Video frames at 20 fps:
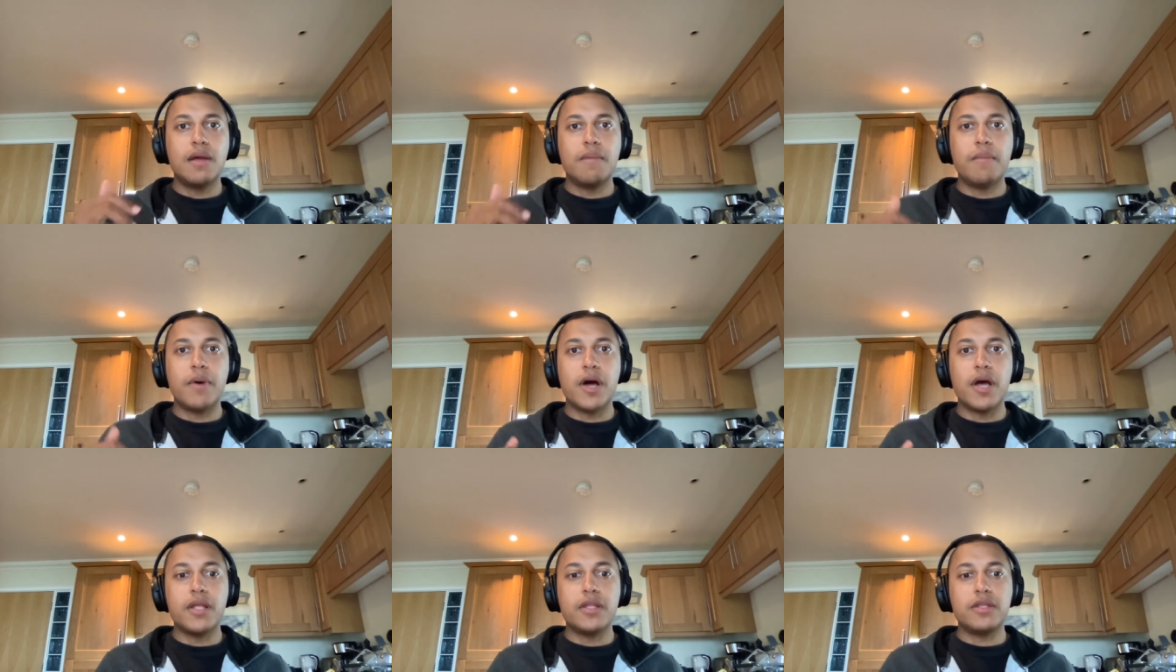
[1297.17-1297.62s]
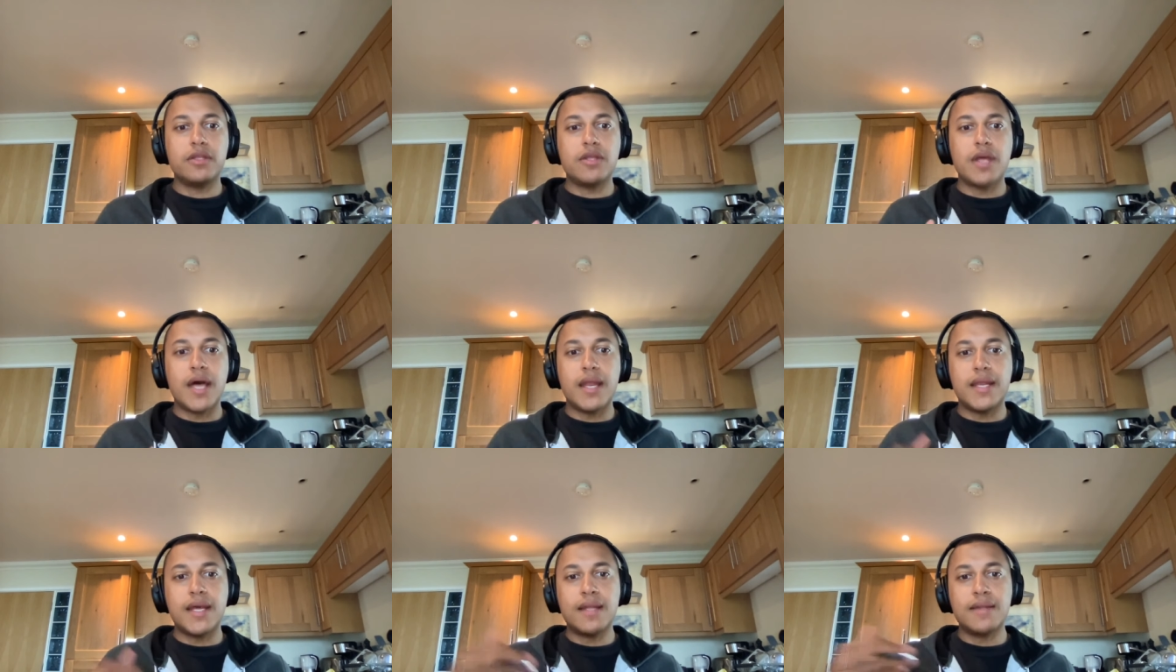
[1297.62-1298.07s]
But
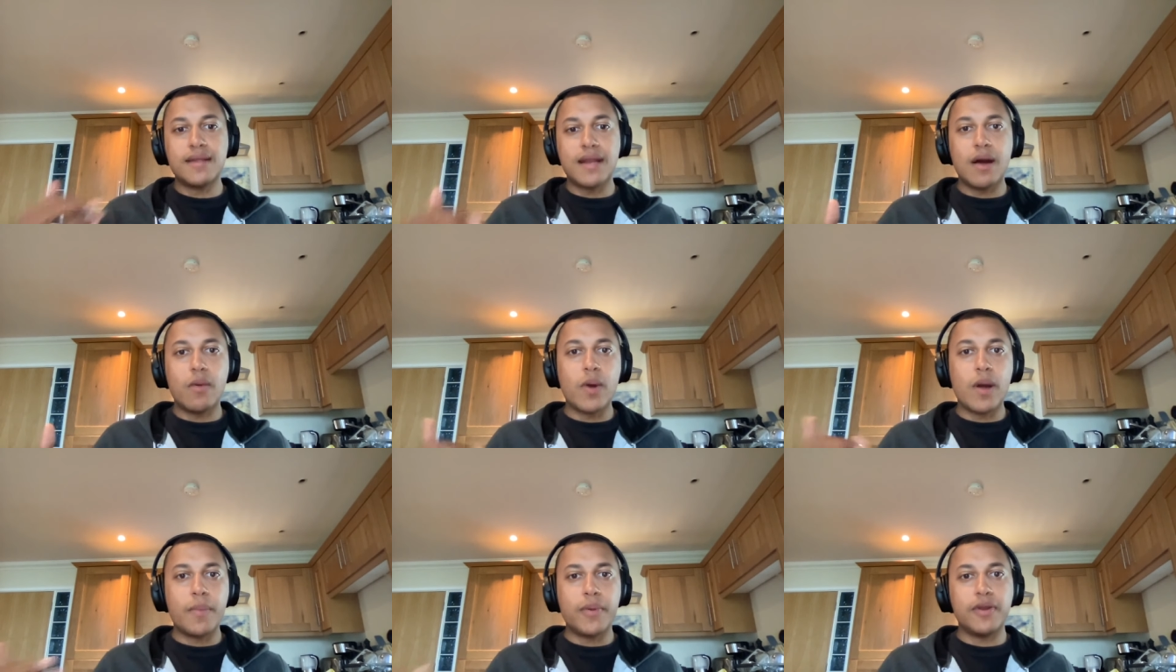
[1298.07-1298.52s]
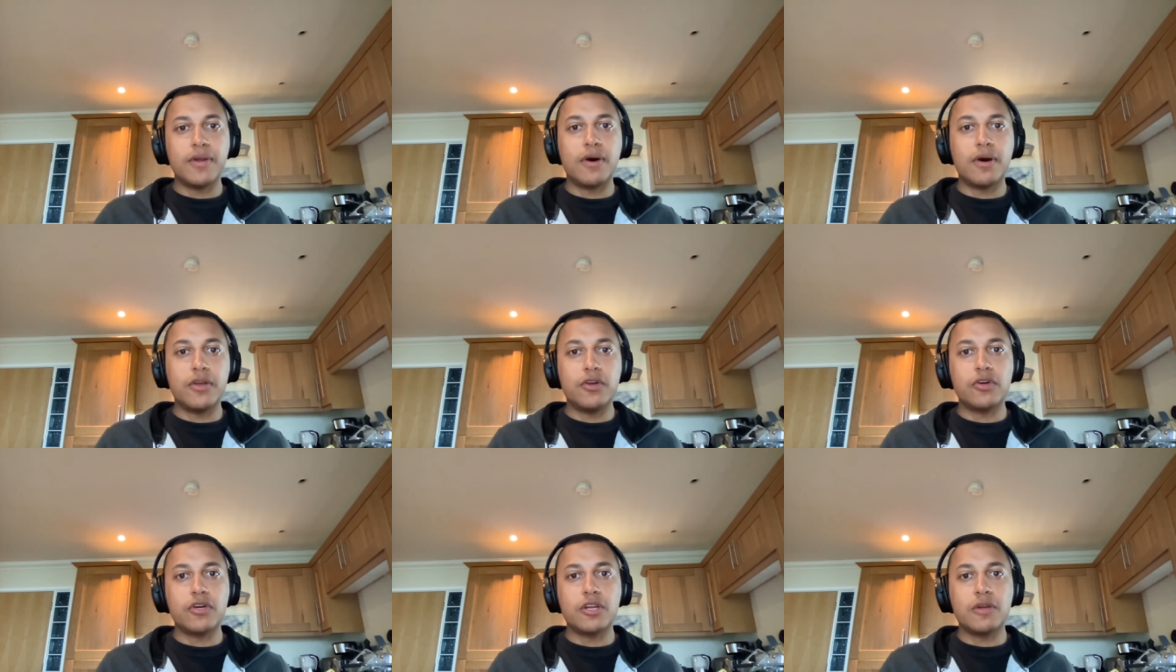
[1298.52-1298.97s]
at the end of that
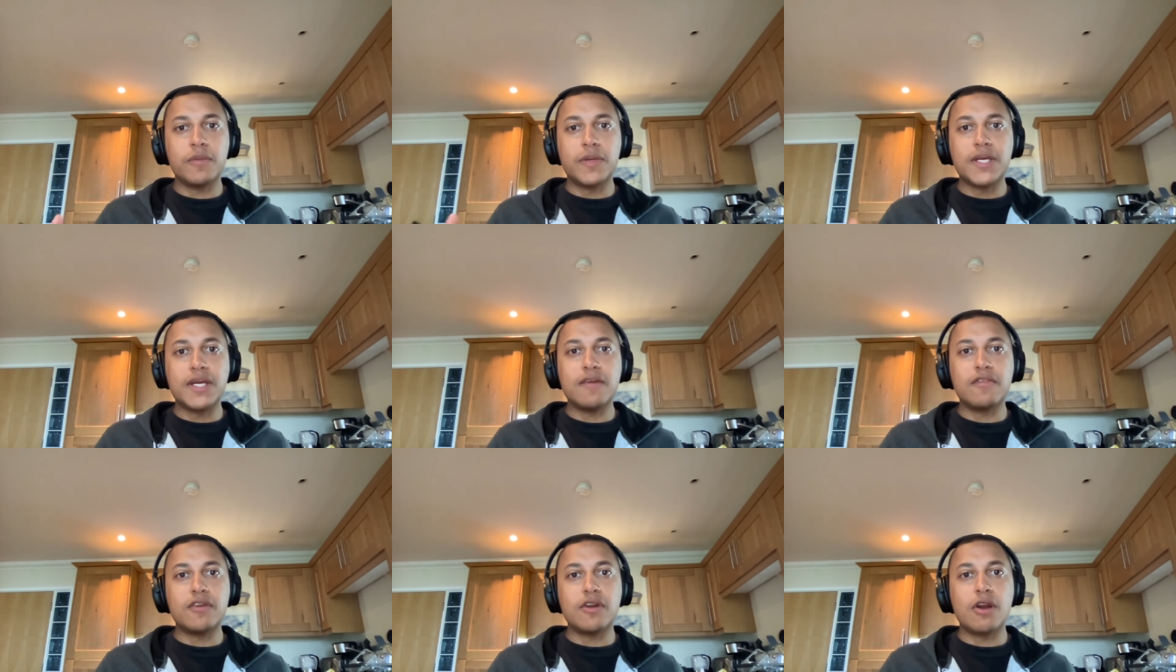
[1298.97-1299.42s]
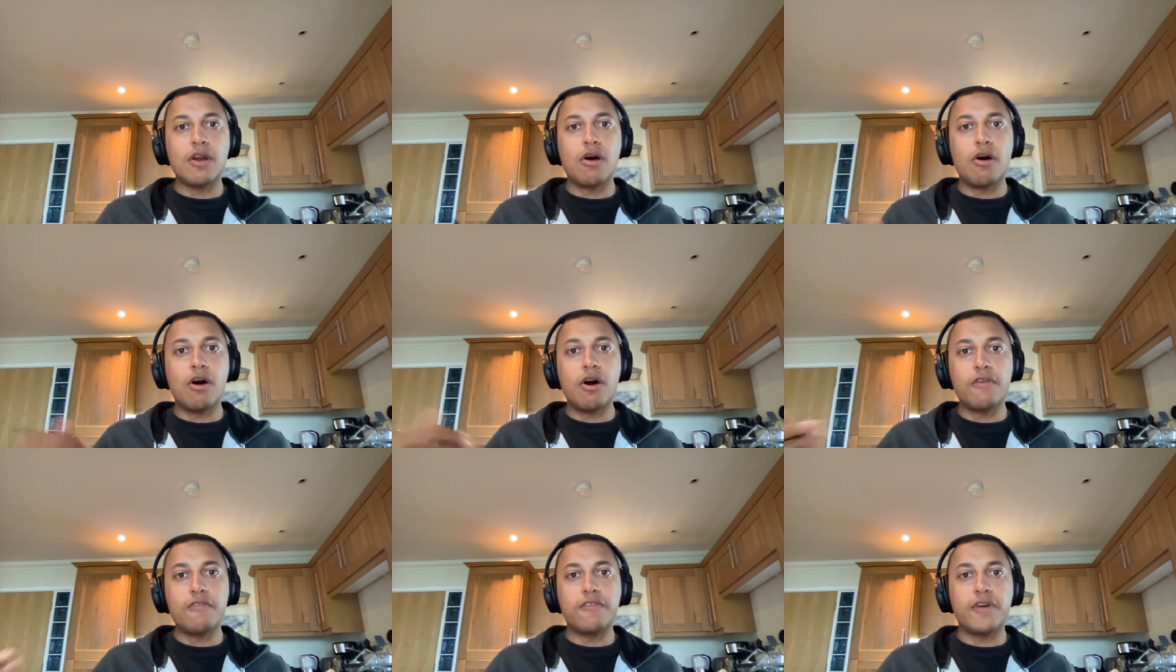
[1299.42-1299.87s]
webinar, you're going to be given an
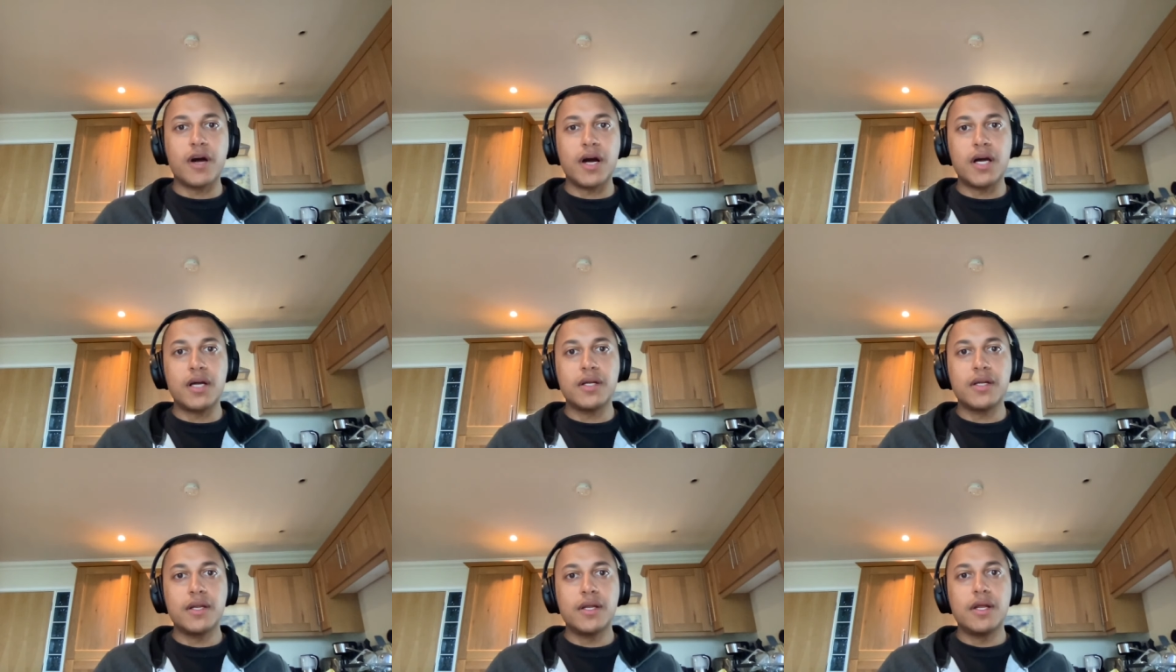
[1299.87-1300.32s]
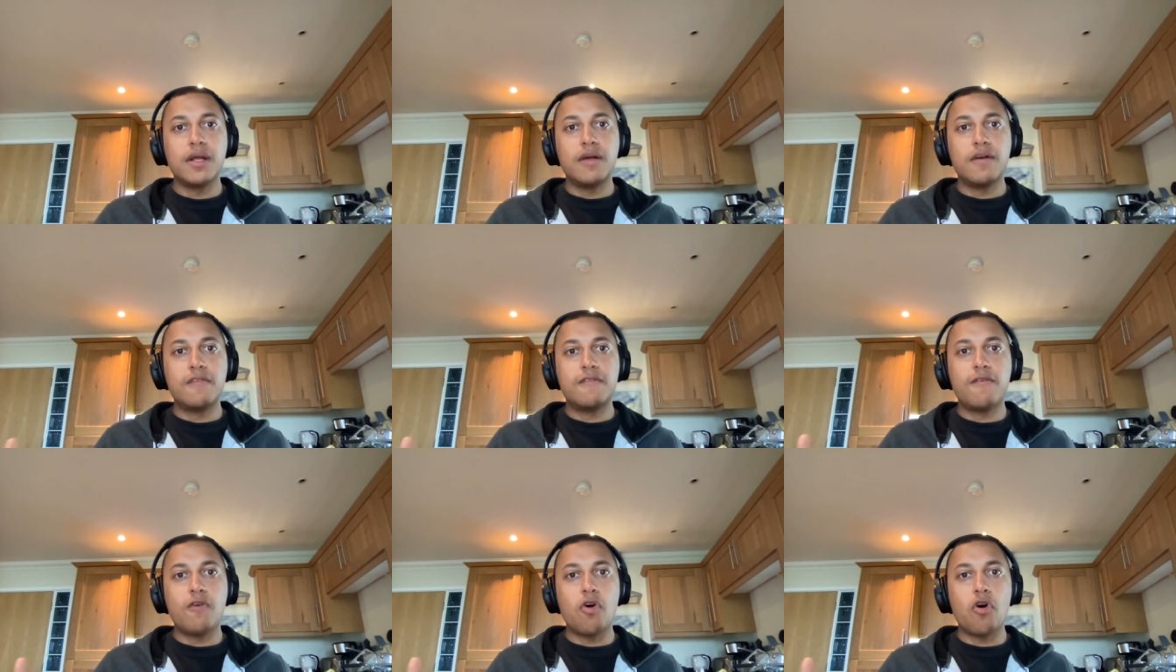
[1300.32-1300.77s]
offer
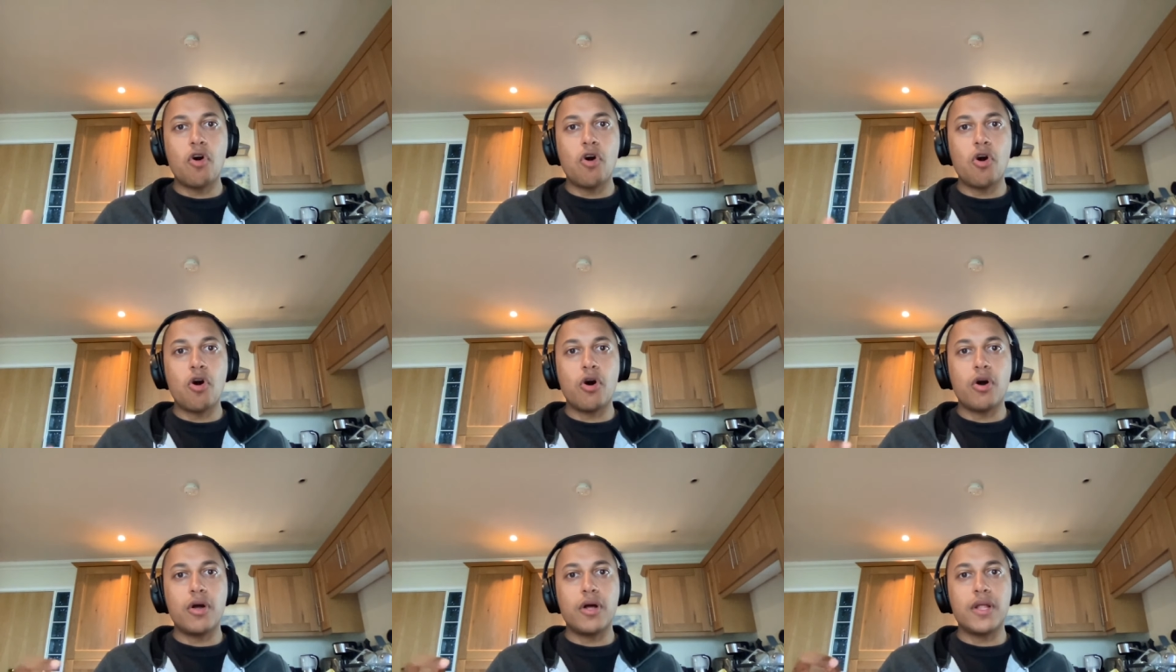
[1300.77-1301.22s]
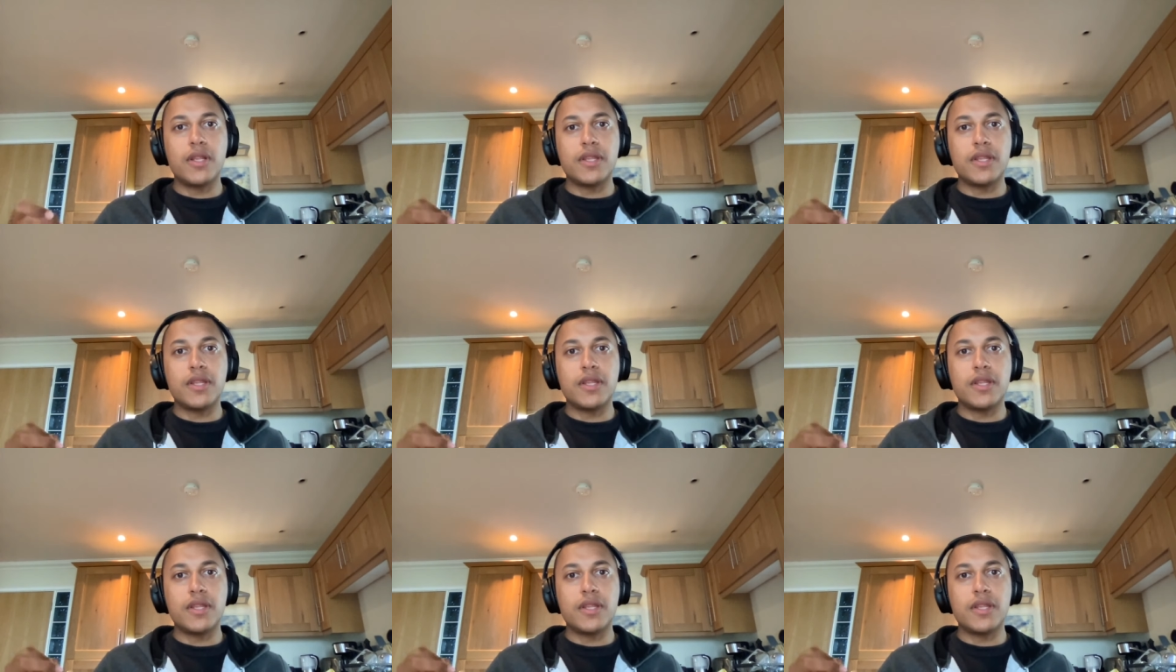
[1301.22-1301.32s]
for